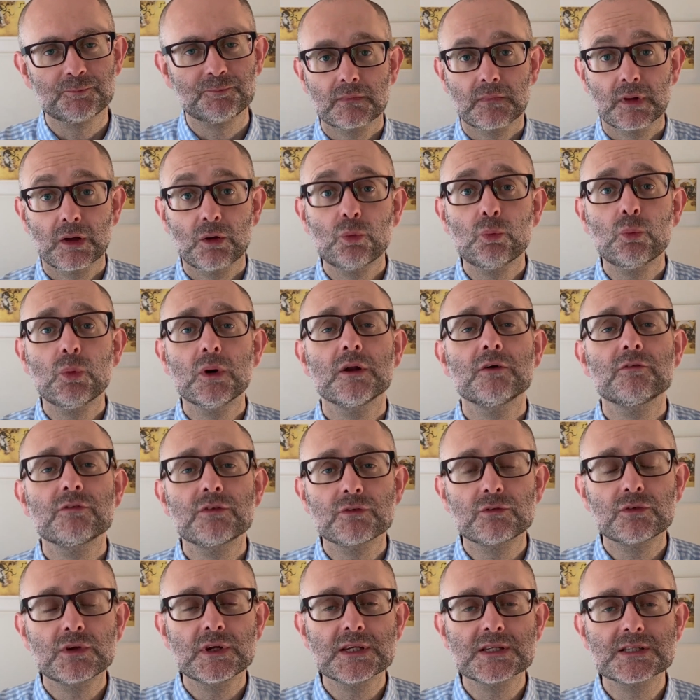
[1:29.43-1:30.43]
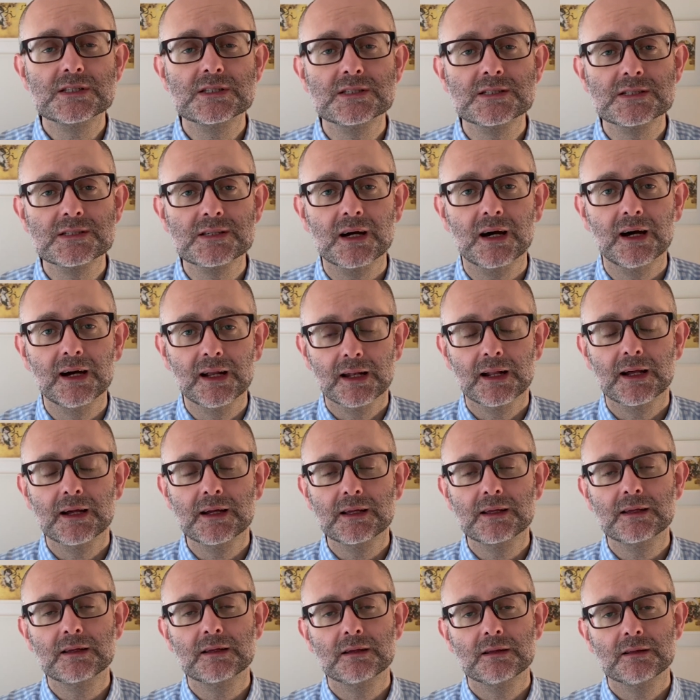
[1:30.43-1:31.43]
One of the reasons I
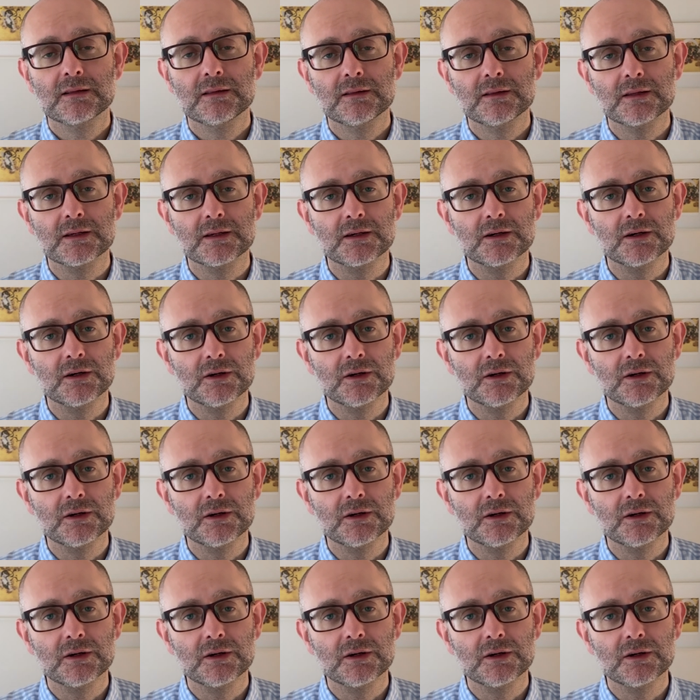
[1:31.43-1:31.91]
like the